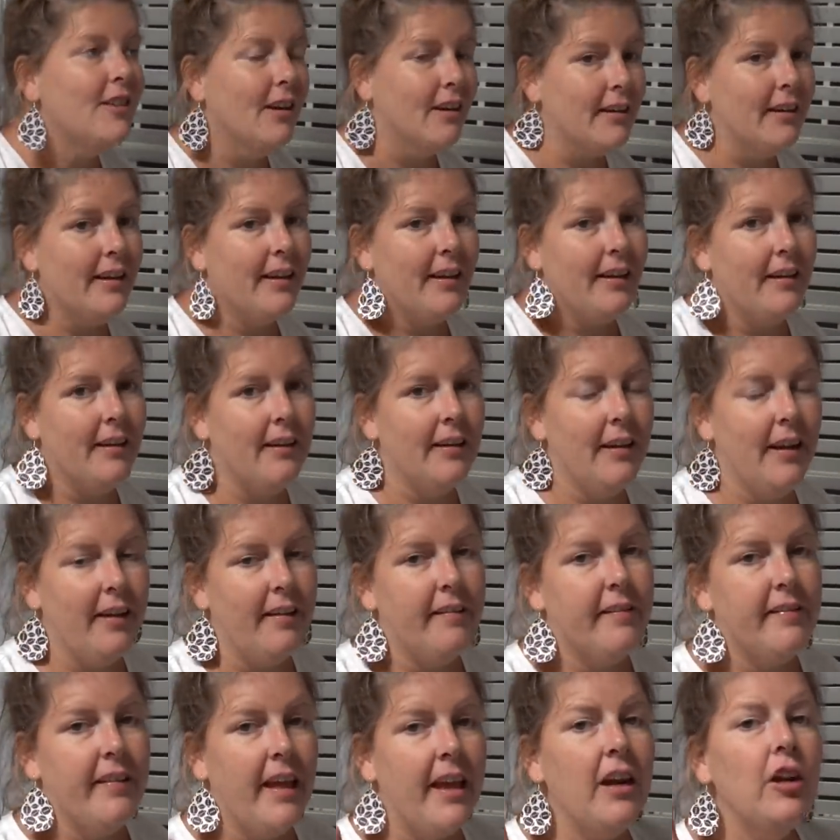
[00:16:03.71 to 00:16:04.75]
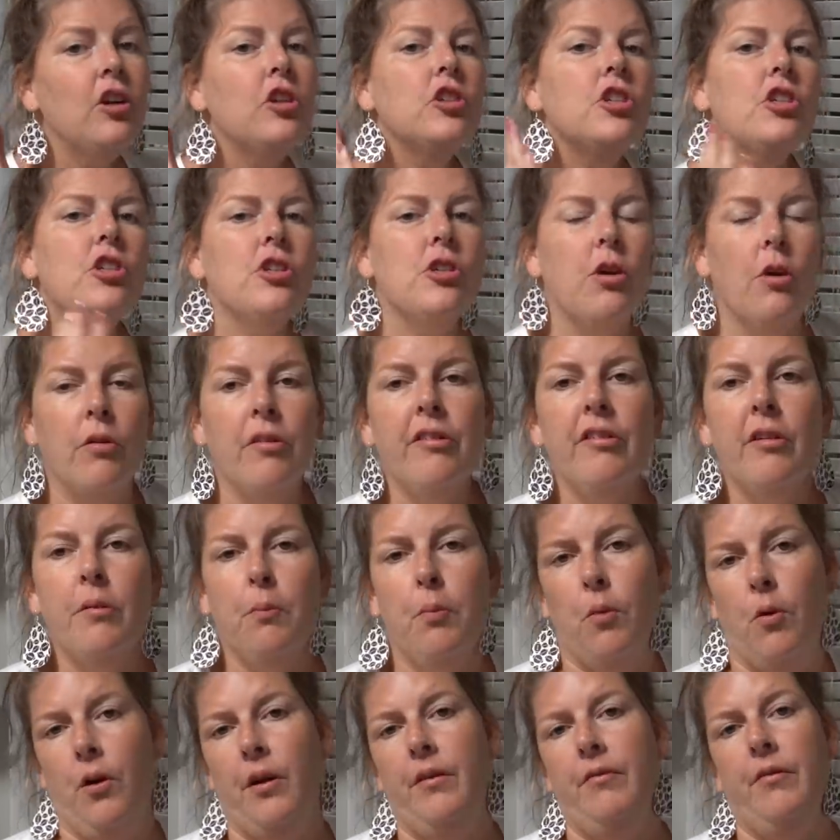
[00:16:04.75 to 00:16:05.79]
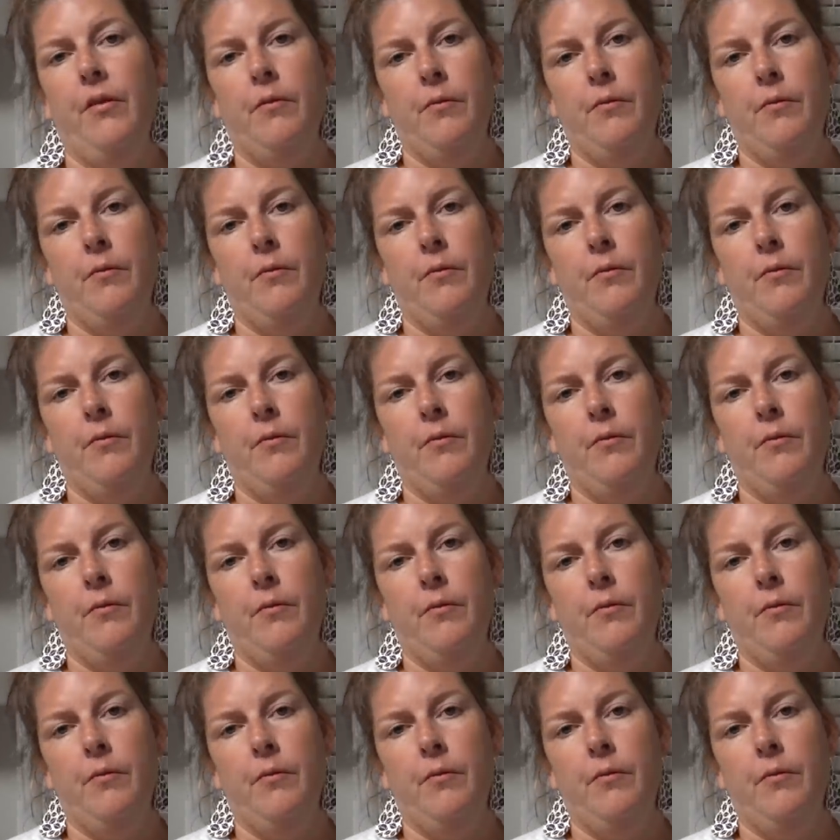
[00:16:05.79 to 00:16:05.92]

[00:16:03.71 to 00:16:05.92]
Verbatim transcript: Duncan is they are so supportive